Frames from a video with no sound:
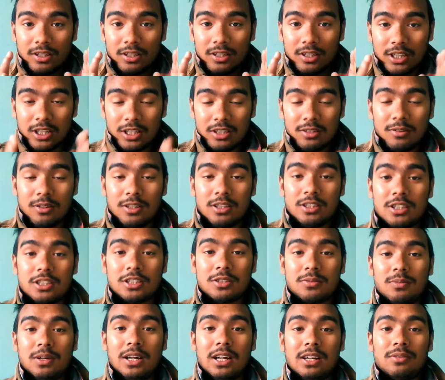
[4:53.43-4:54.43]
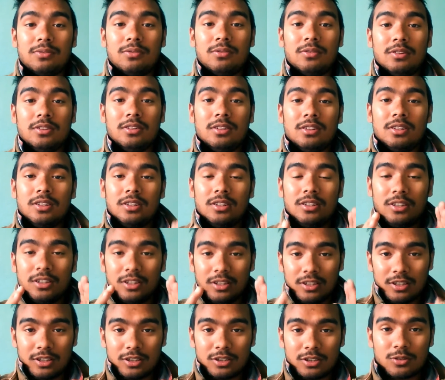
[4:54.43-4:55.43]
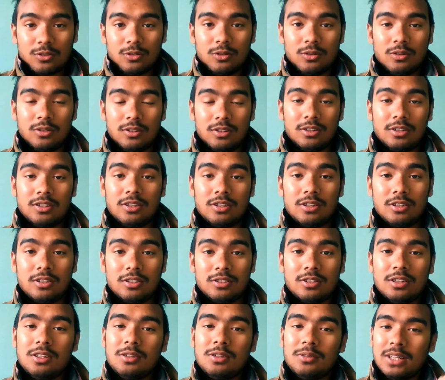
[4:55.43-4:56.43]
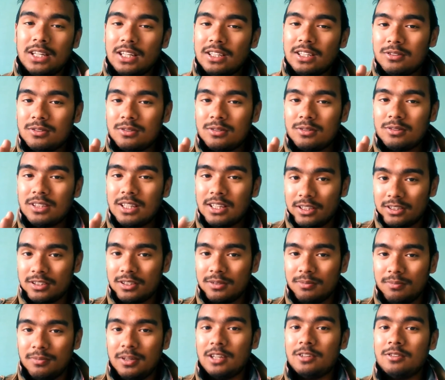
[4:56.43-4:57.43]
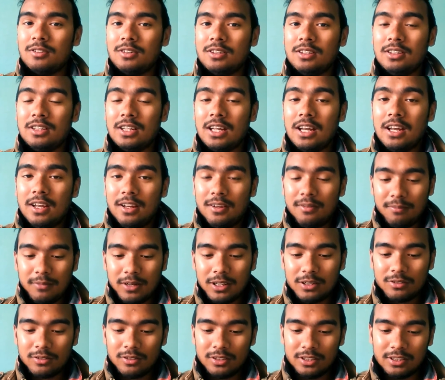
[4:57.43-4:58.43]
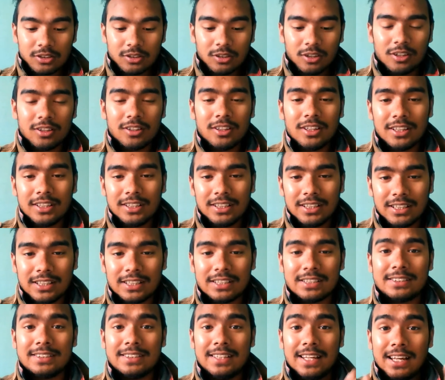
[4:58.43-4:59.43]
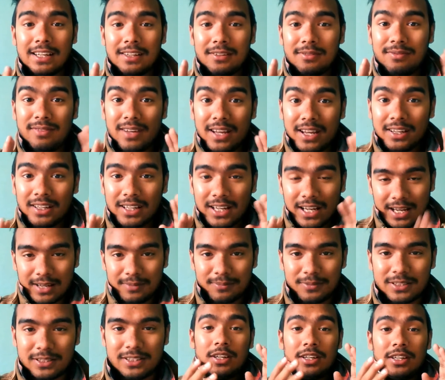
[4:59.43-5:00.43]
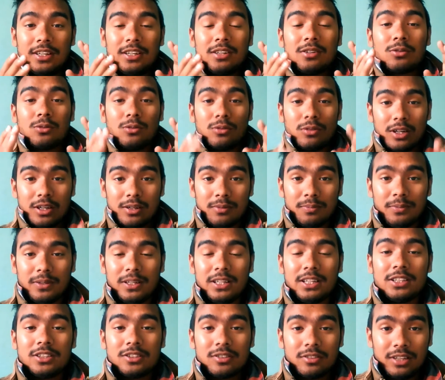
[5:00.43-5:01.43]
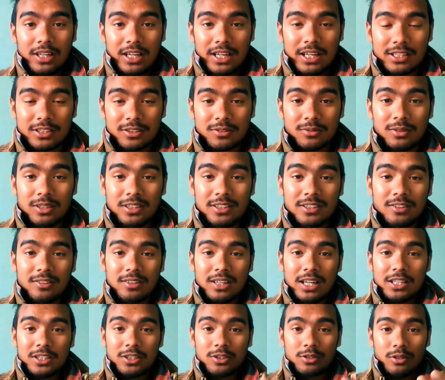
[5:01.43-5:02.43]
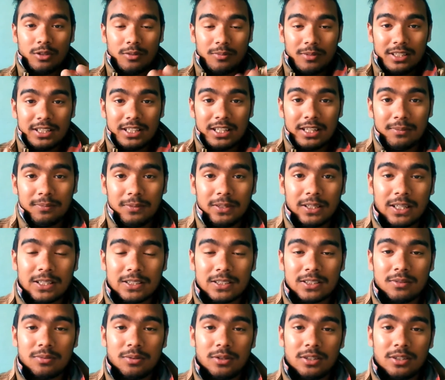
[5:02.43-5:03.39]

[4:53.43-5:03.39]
Android smartphone slower. So you can do that manual. So another thing is that fake apps in Google Play Store as well. There are so many applications.